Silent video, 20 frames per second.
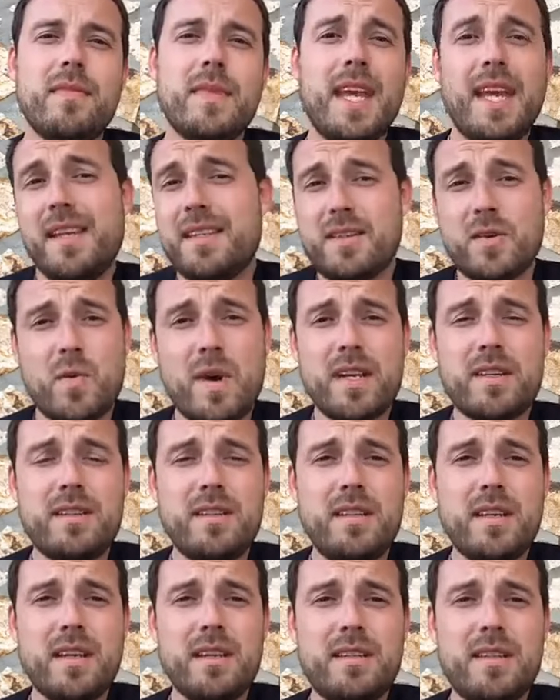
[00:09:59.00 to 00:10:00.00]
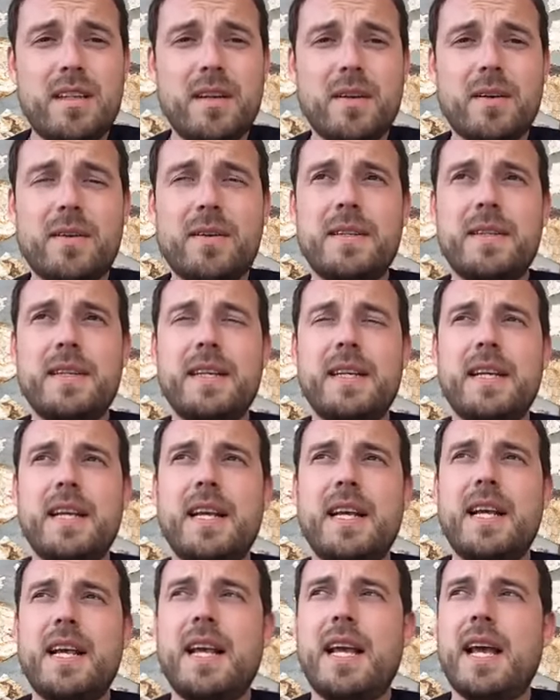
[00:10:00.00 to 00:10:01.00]
it's a question to consider
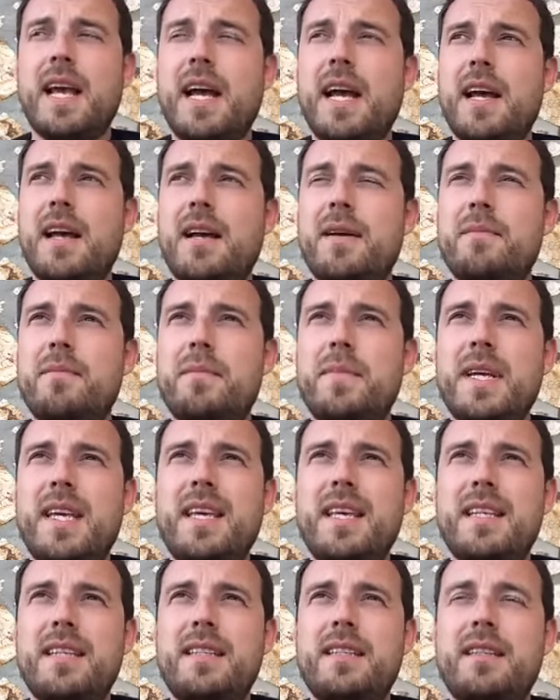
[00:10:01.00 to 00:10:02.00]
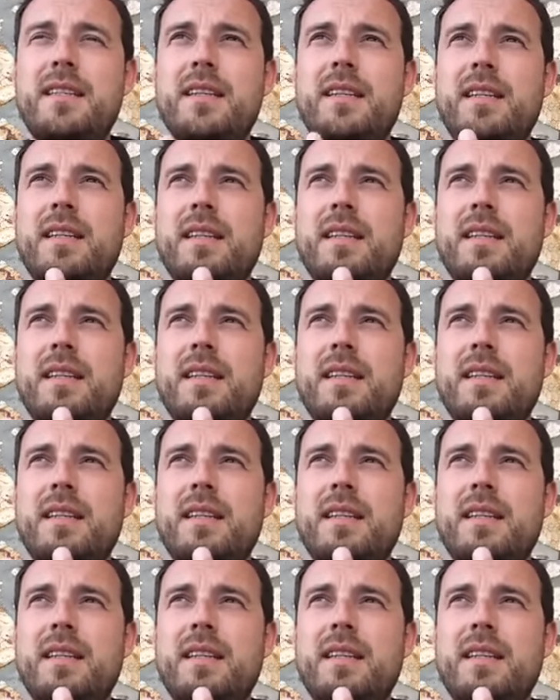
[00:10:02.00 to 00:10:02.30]
uh, because